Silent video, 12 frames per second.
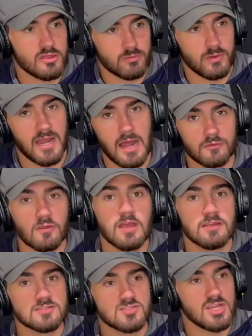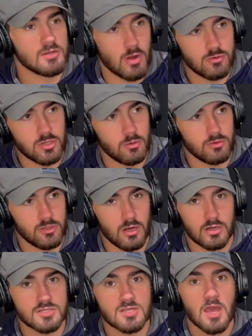3-and-outs, 0 total
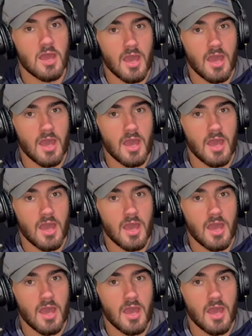yards,